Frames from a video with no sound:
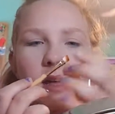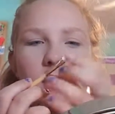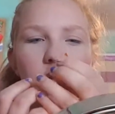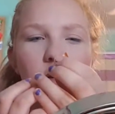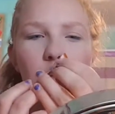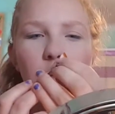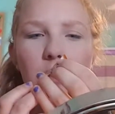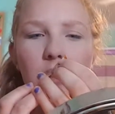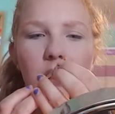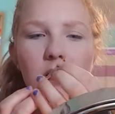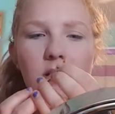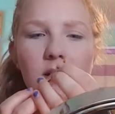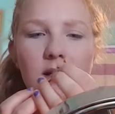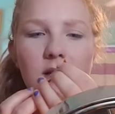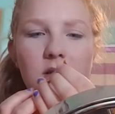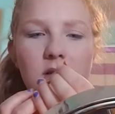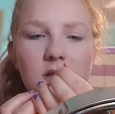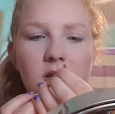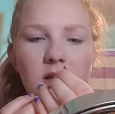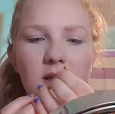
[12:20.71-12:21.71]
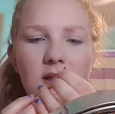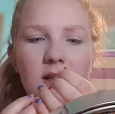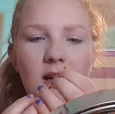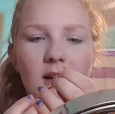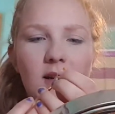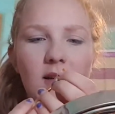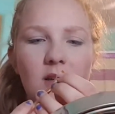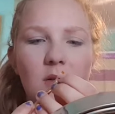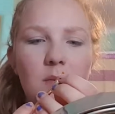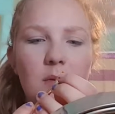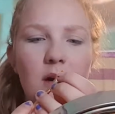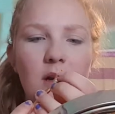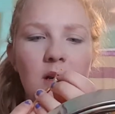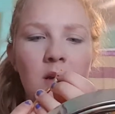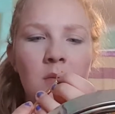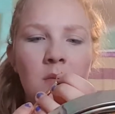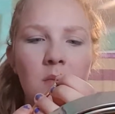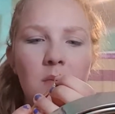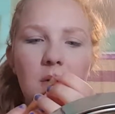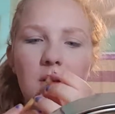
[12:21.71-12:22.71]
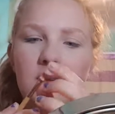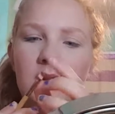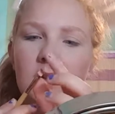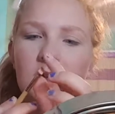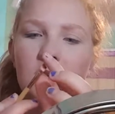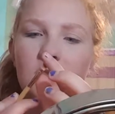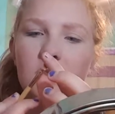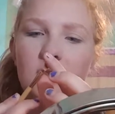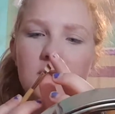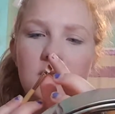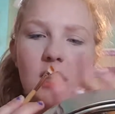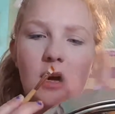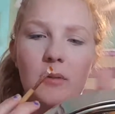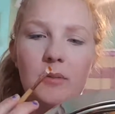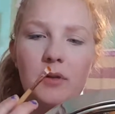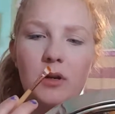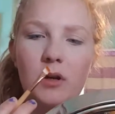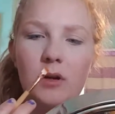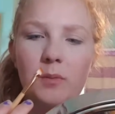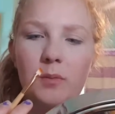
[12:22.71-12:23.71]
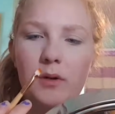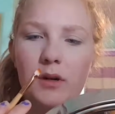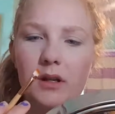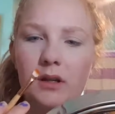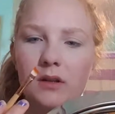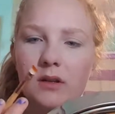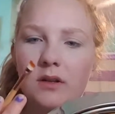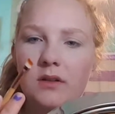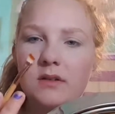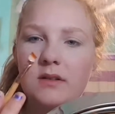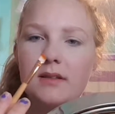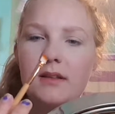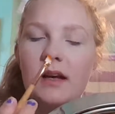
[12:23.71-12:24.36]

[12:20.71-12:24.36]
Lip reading: They're pretty like sturdy down at the bottom, but then on the top they're pretty loose.